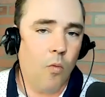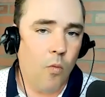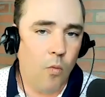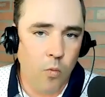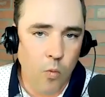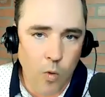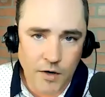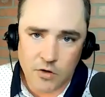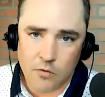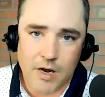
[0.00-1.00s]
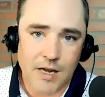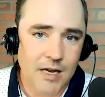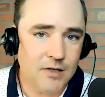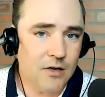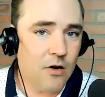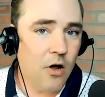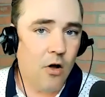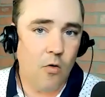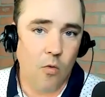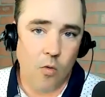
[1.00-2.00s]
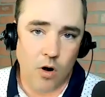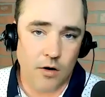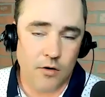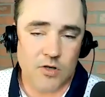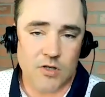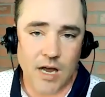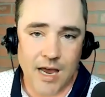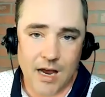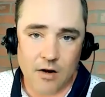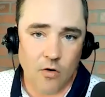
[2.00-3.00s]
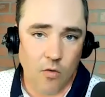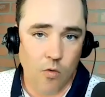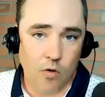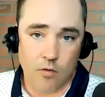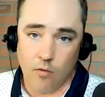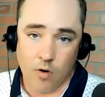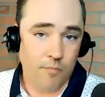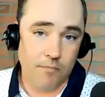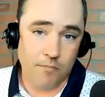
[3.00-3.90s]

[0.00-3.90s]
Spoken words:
what do we need to know or understand or